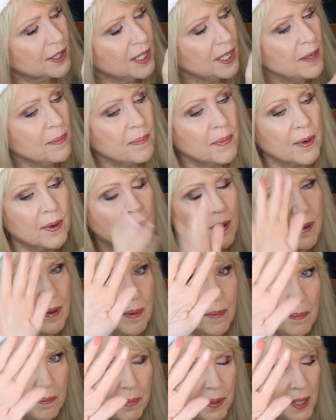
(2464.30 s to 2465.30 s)
deeper
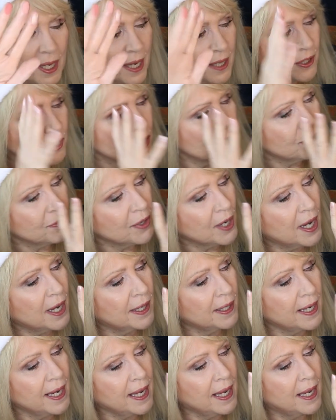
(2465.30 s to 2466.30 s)
blush. You've
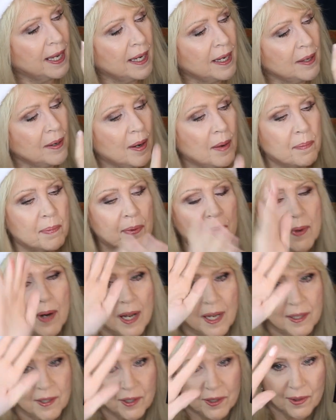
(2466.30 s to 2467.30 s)
got a
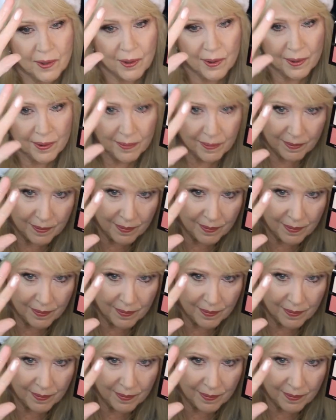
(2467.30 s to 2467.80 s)
bronzer.